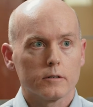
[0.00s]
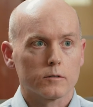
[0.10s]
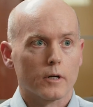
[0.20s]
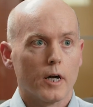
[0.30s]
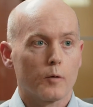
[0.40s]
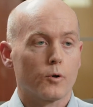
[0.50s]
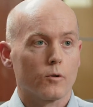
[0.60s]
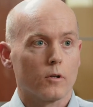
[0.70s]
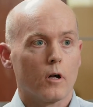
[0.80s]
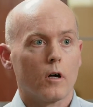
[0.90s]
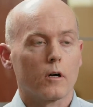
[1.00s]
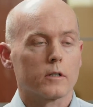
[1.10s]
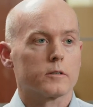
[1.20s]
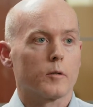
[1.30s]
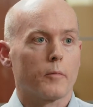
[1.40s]
So it kind of
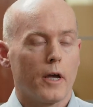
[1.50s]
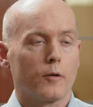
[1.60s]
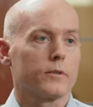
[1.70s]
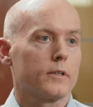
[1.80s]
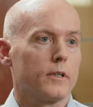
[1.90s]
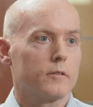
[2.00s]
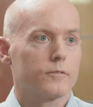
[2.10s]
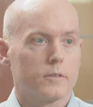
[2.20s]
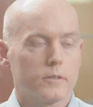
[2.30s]
prolongs the pain relief.